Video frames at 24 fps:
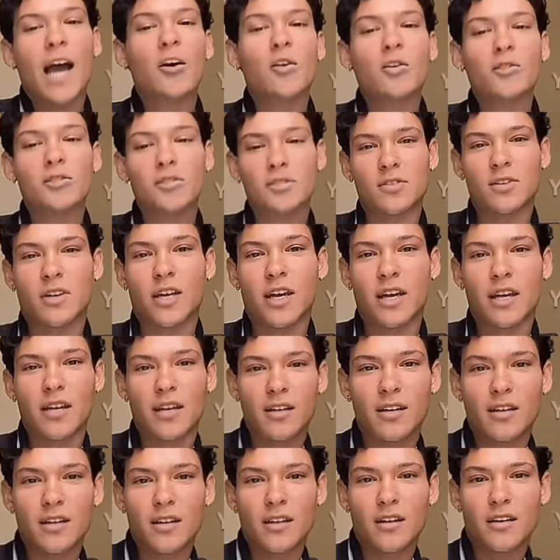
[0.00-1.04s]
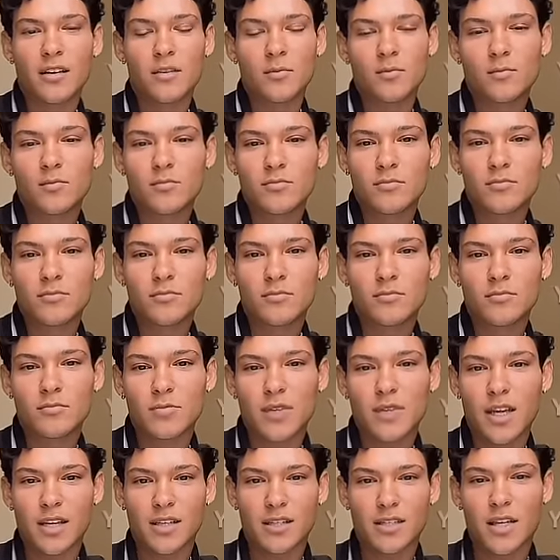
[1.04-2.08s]
I also get
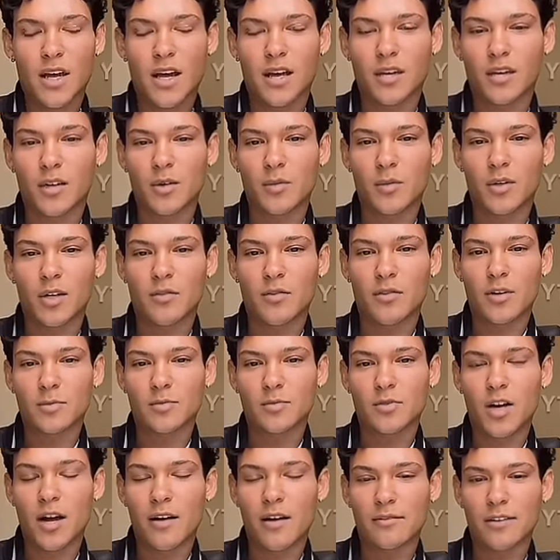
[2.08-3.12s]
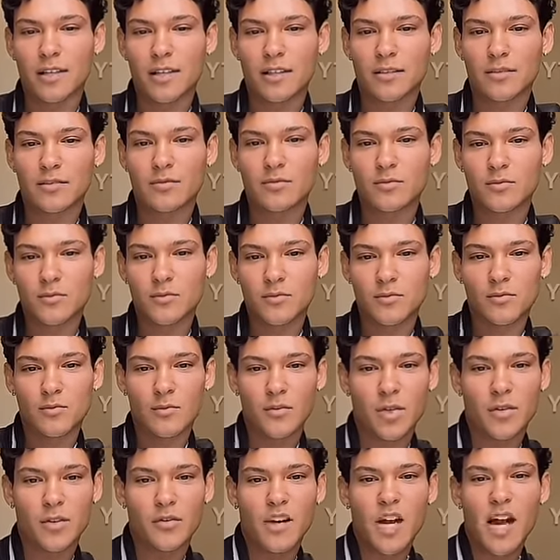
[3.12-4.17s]
anxiety whenever I'm traveling,
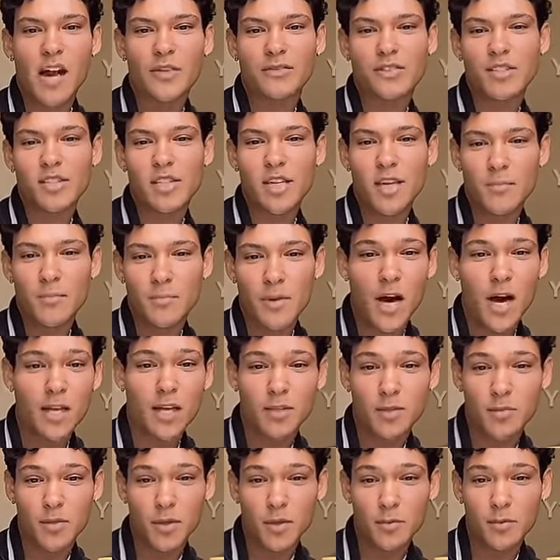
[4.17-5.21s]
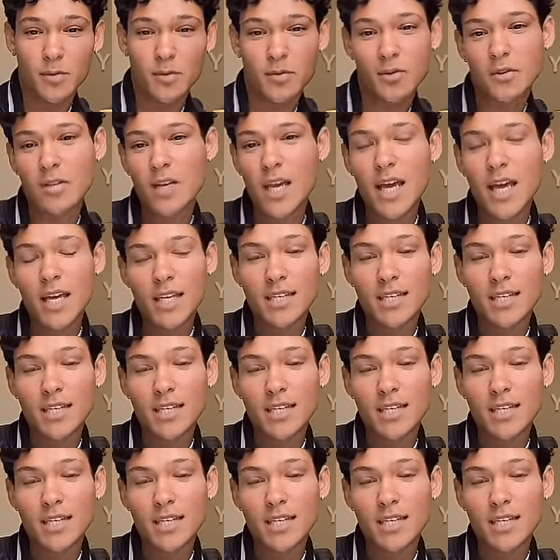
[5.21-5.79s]
whenever I have to say bye to people.